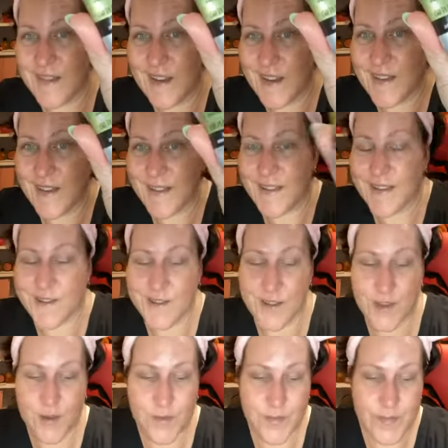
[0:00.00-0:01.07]
I like this
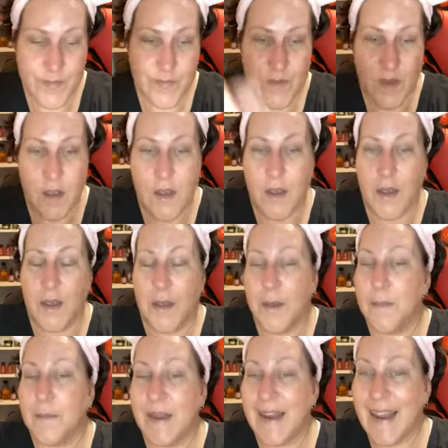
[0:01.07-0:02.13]
too.
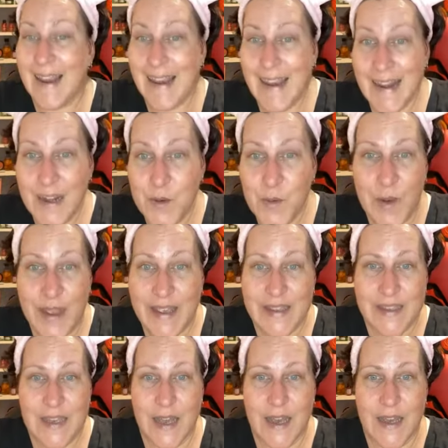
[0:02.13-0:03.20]
But
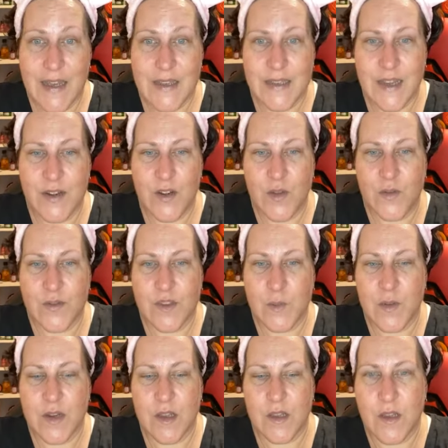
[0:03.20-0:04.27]
anyways, guys, I know it's
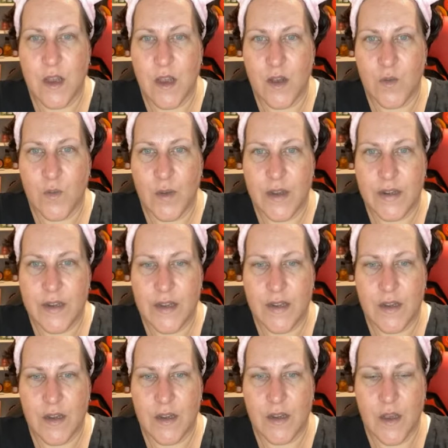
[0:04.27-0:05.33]
been a
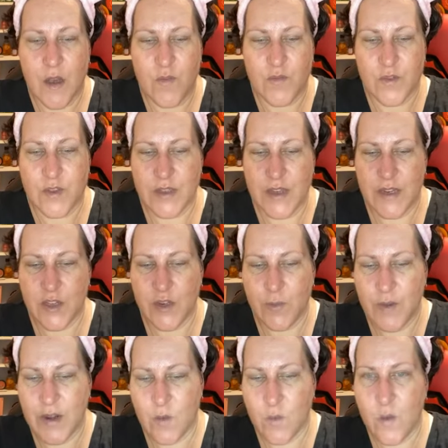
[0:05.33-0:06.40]
long-winded conversation,
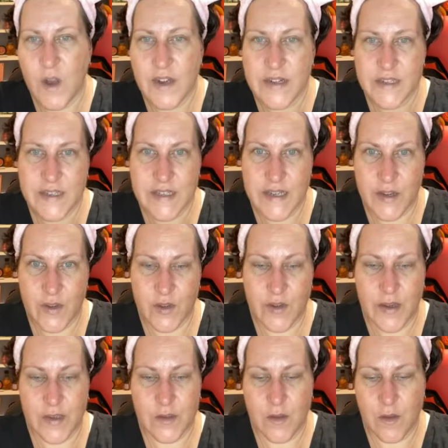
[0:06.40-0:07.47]
but I wanted to tell you
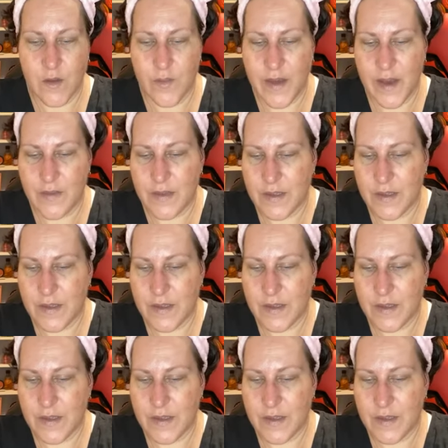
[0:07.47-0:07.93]
guys all about